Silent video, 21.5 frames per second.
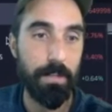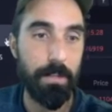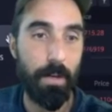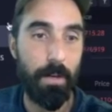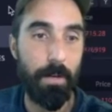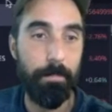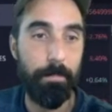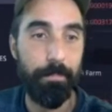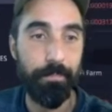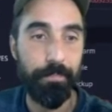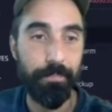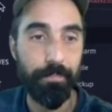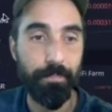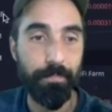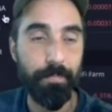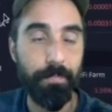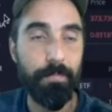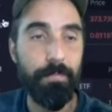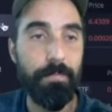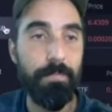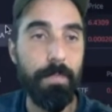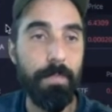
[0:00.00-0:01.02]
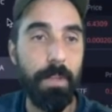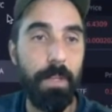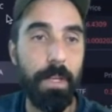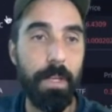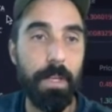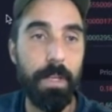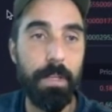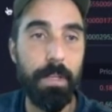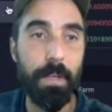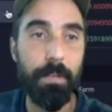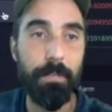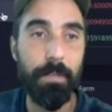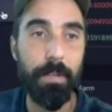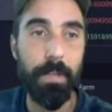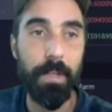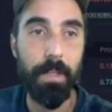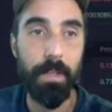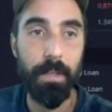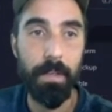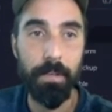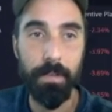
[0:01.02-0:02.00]
So you can
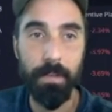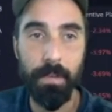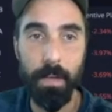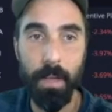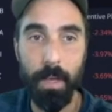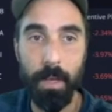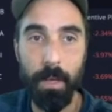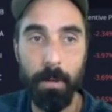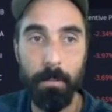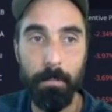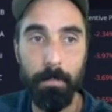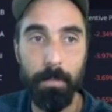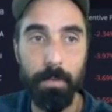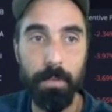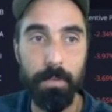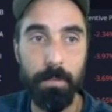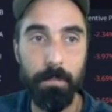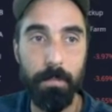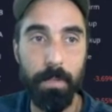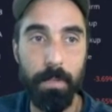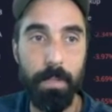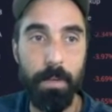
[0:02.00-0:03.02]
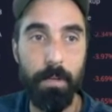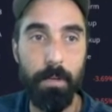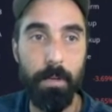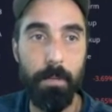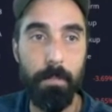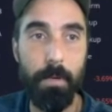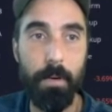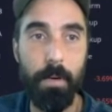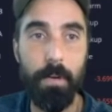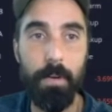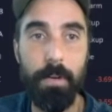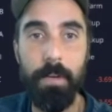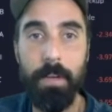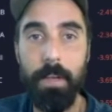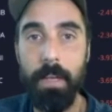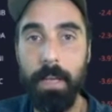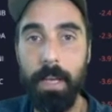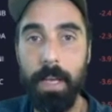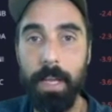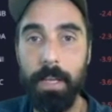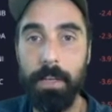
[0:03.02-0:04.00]
definitely put some Ethereum on
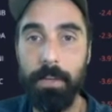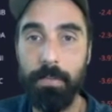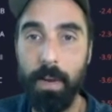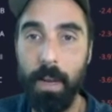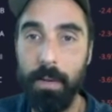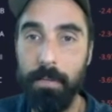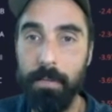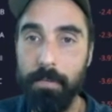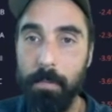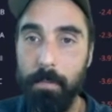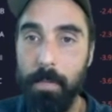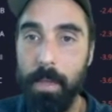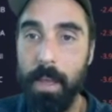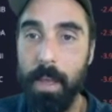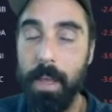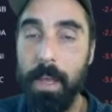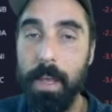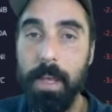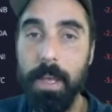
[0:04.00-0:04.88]
and trade from there.